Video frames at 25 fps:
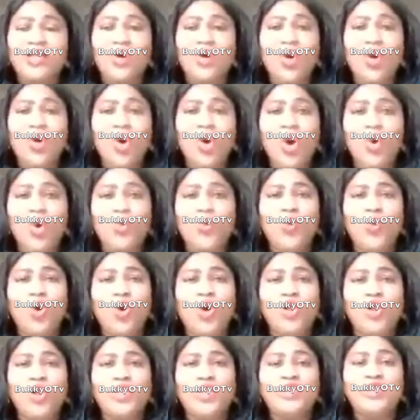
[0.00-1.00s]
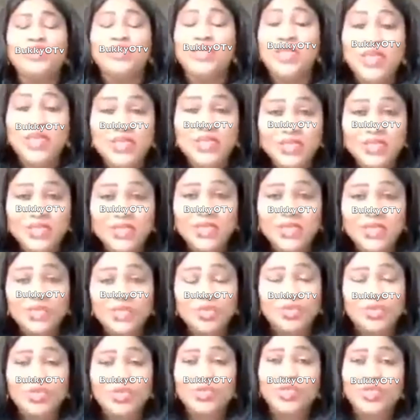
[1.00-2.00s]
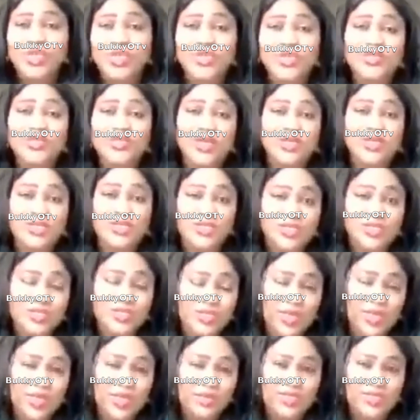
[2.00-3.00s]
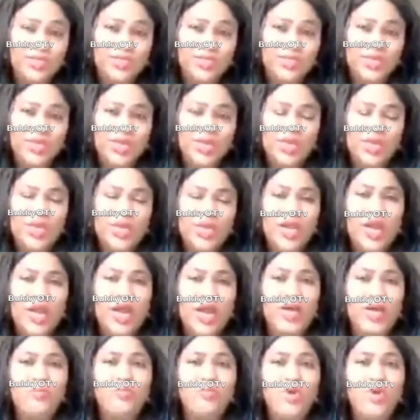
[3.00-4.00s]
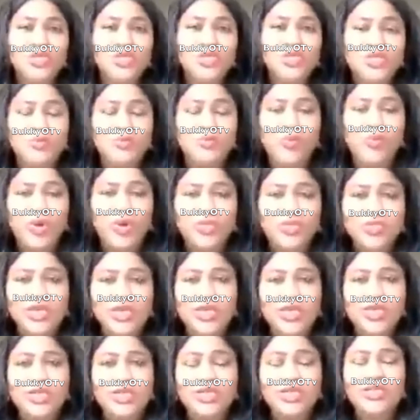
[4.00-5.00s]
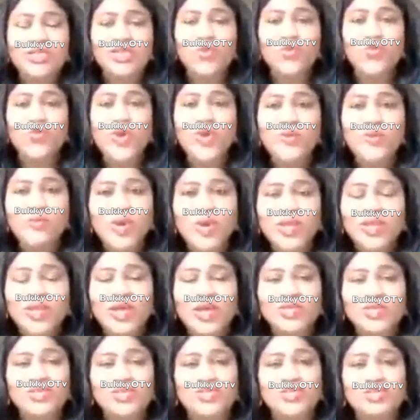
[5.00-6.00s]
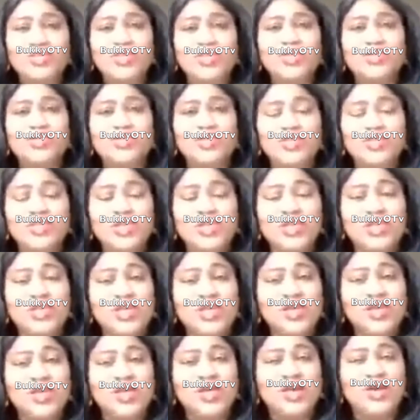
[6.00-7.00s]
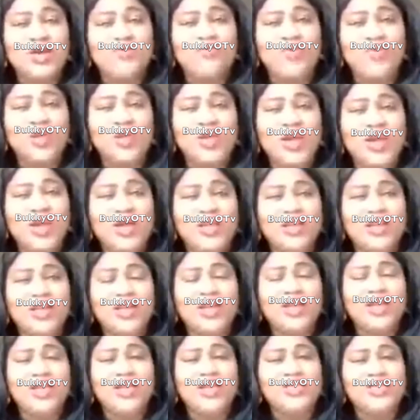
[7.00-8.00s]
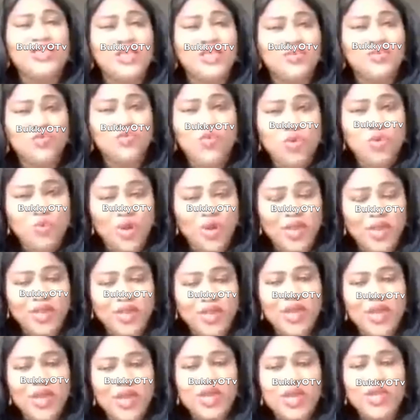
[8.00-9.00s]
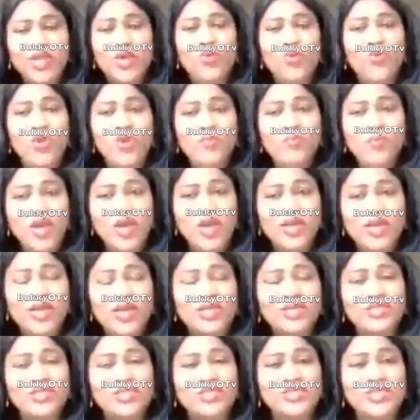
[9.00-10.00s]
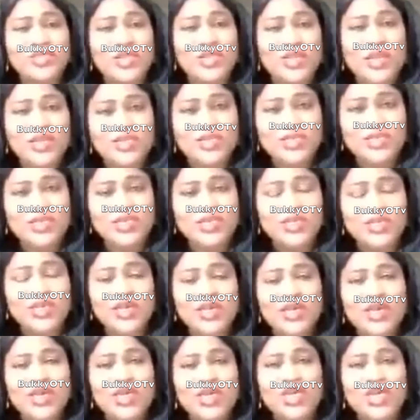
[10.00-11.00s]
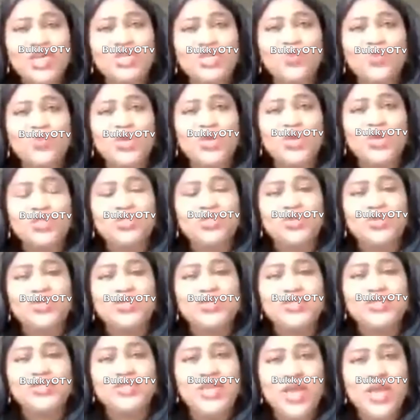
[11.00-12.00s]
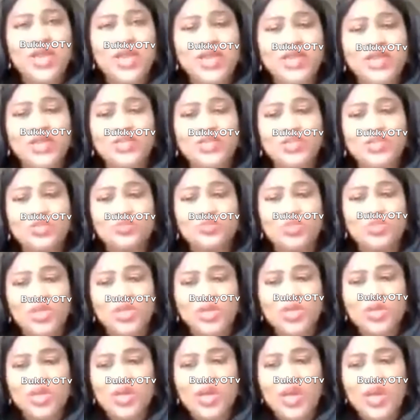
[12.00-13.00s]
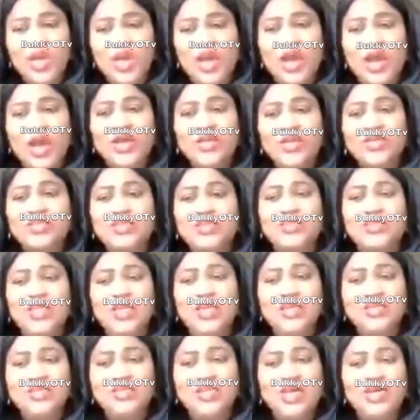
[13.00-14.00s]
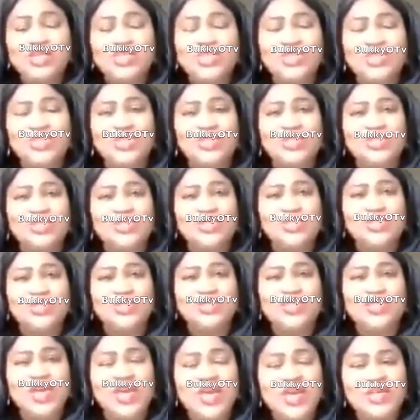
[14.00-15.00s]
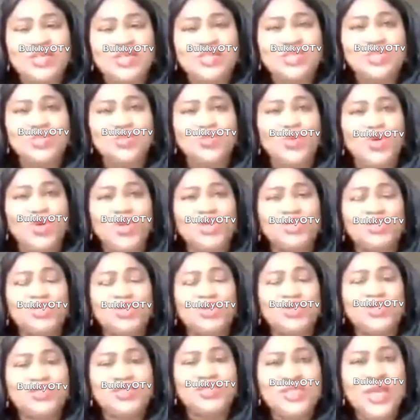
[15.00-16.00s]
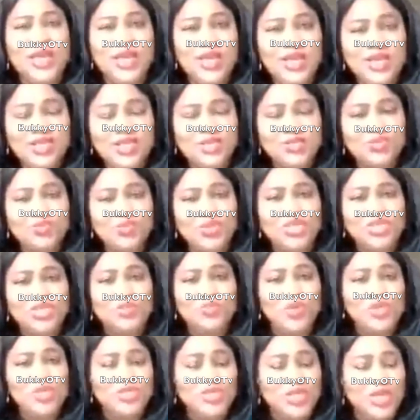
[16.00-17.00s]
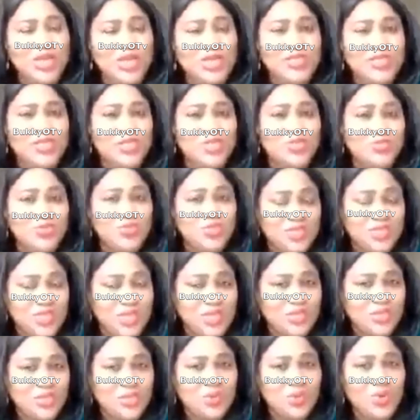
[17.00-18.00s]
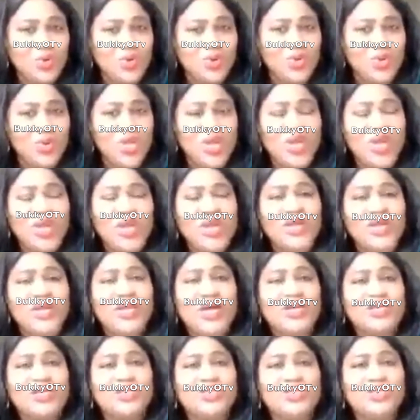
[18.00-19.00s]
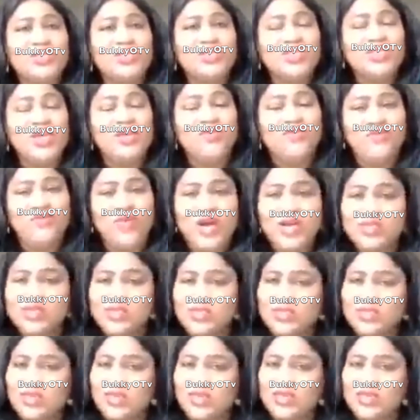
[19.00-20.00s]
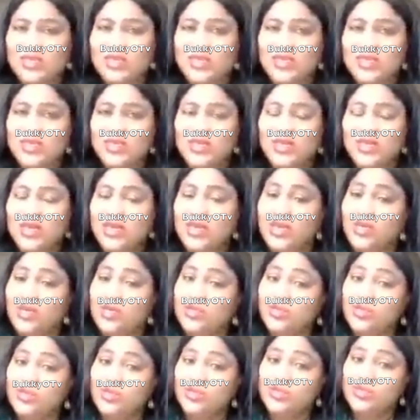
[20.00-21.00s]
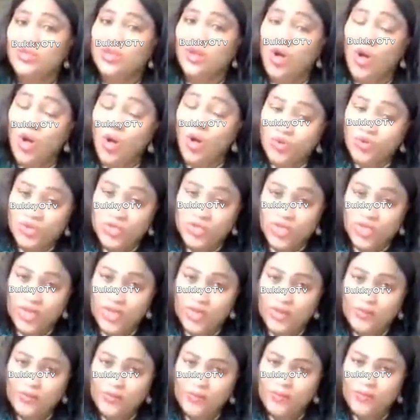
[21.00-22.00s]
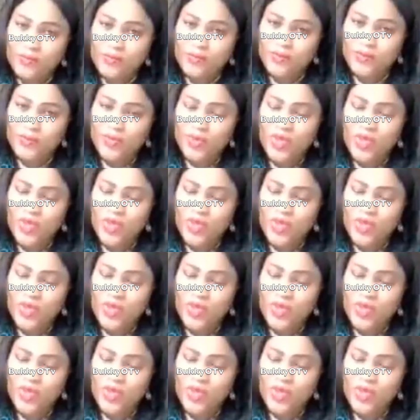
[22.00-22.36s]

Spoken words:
and the whole world is listening to the things that she says. And most importantly, the women that she says she's an African leading woman, the women that she's leading is what is concerning to me. And the things that she says is what is concerning to me, especially this recent one, that she said fasting heals ulcer.